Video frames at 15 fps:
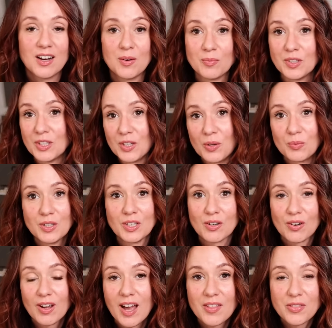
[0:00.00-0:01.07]
you know, when
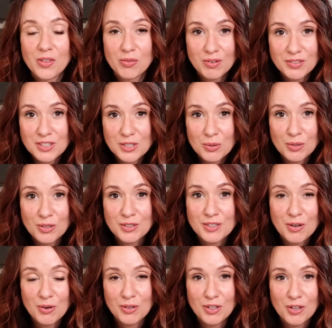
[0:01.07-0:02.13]
you're at the thrift
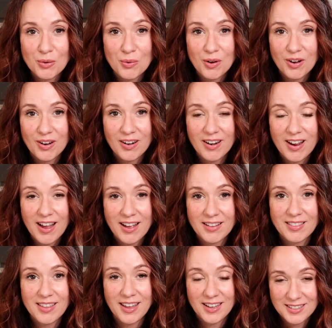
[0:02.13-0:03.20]
stores or you are
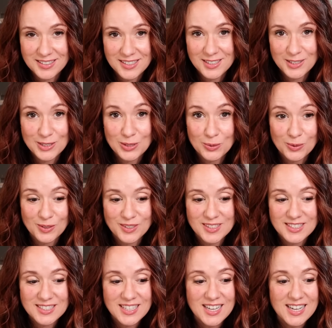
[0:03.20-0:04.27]
at the antique
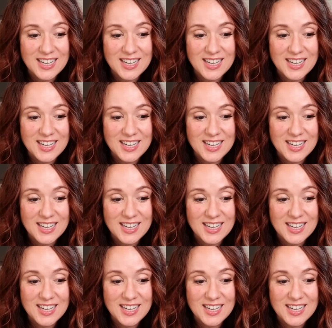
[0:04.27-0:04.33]
stores.